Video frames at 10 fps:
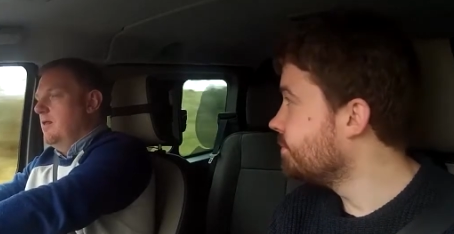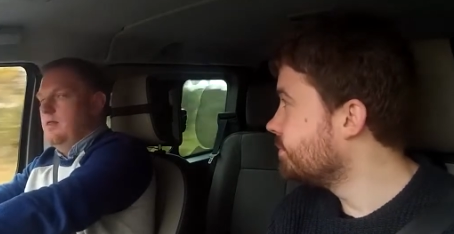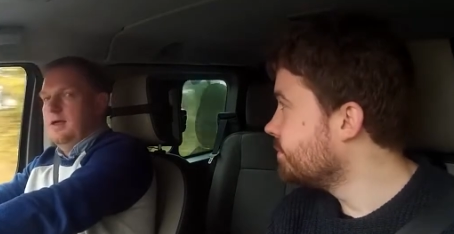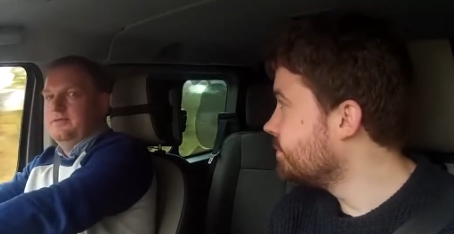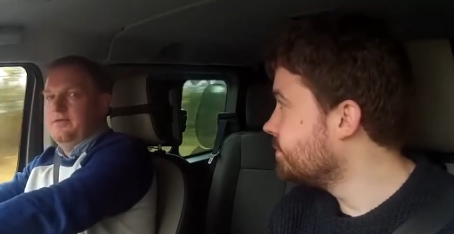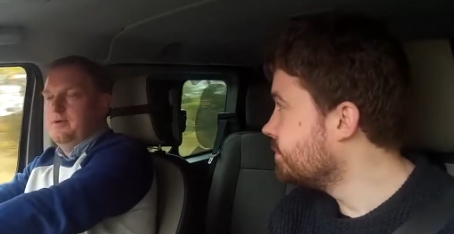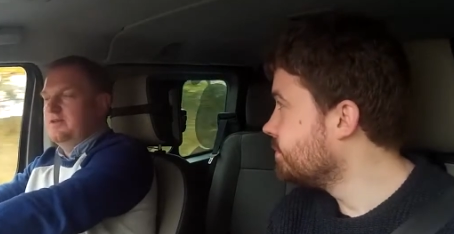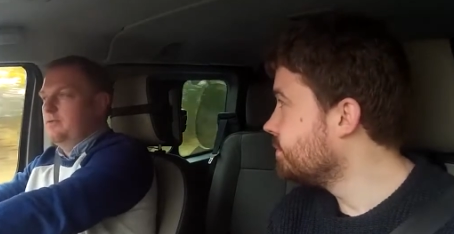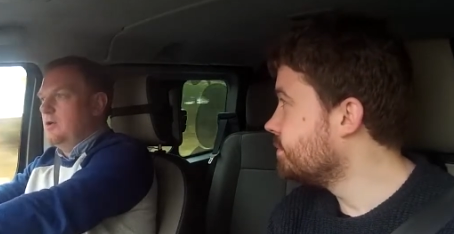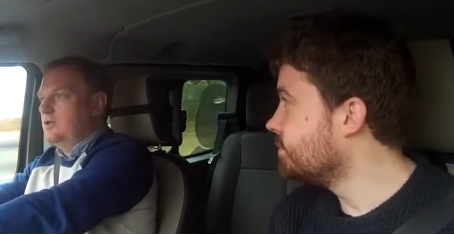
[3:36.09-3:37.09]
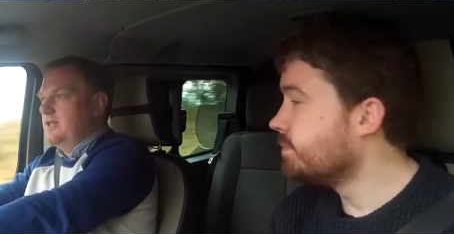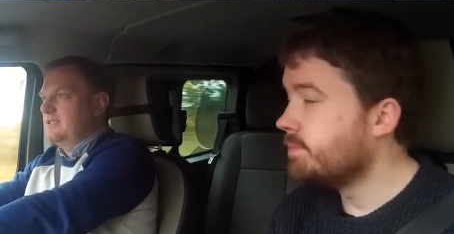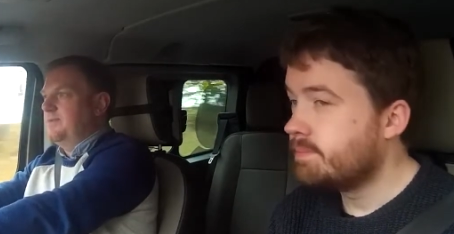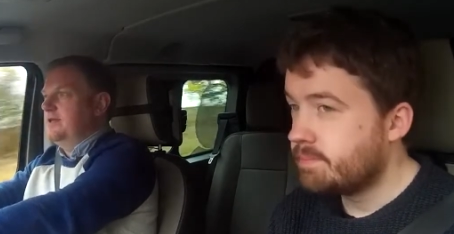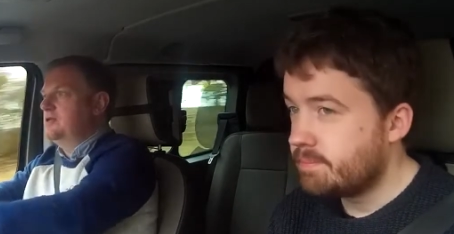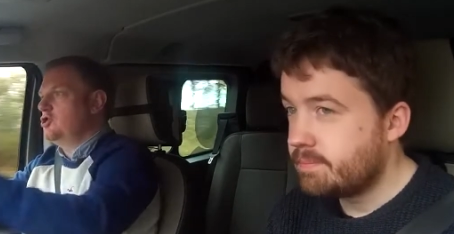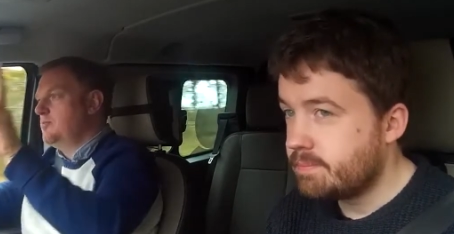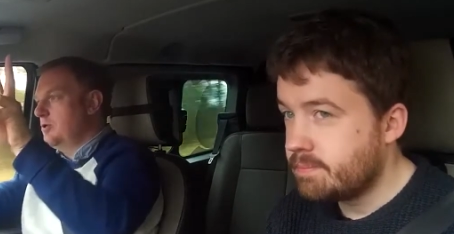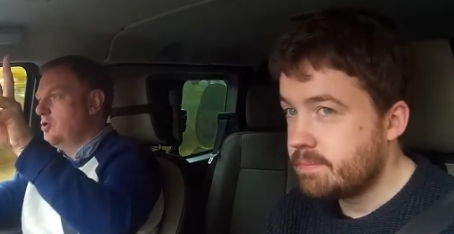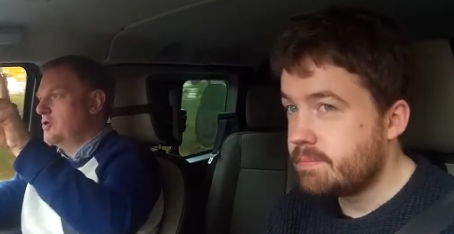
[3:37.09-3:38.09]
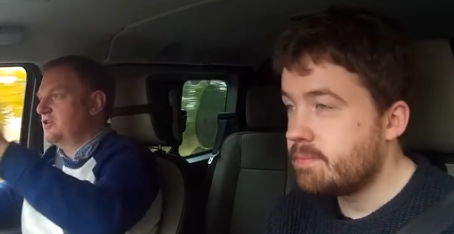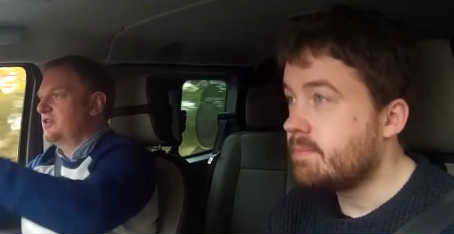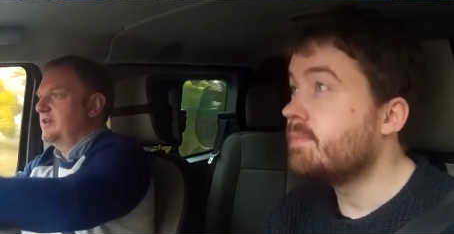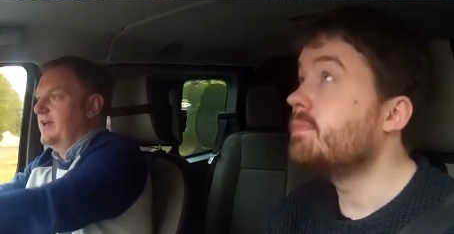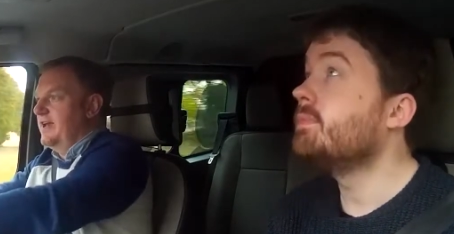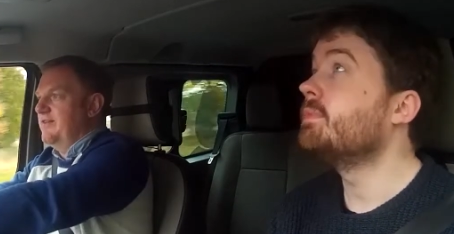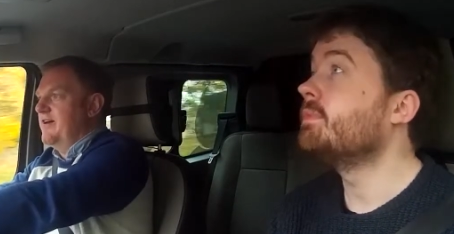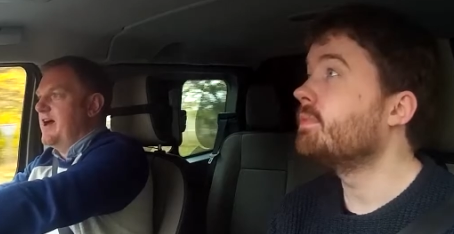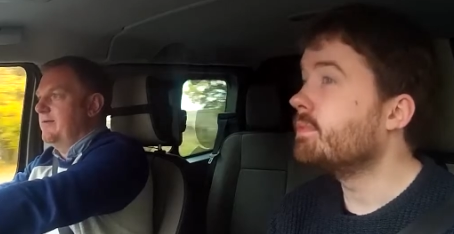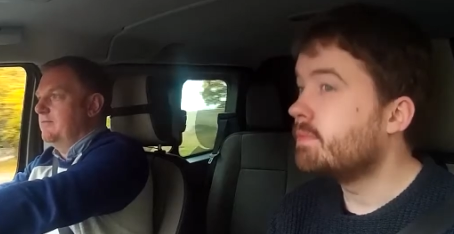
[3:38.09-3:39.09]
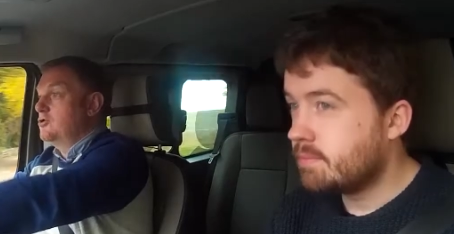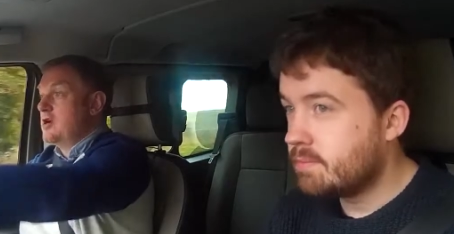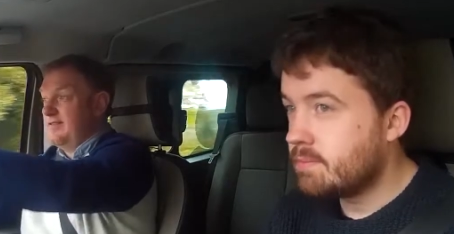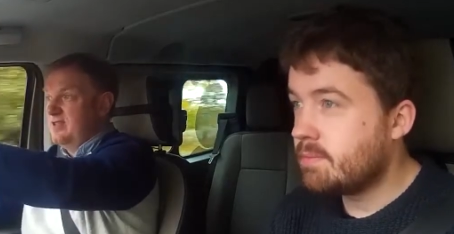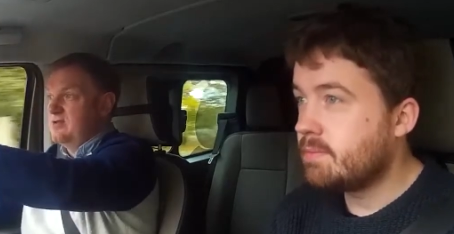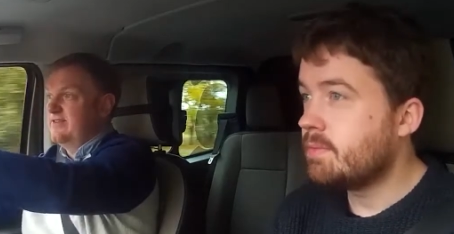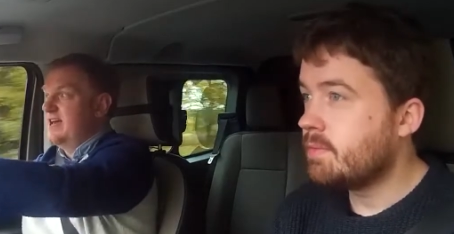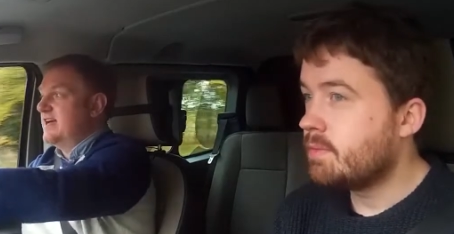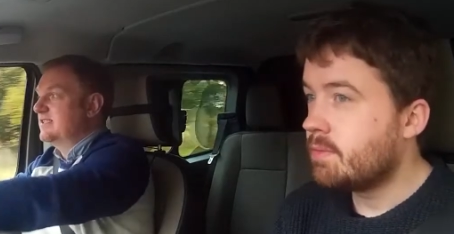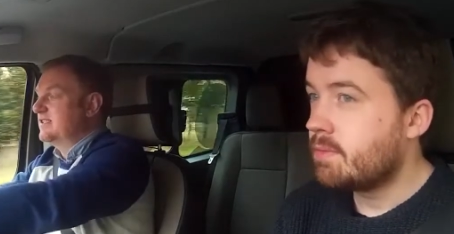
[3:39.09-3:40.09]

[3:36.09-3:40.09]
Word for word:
Speaker 1: Thanks very much for watching. That's been two blokes in a van driving to Manette.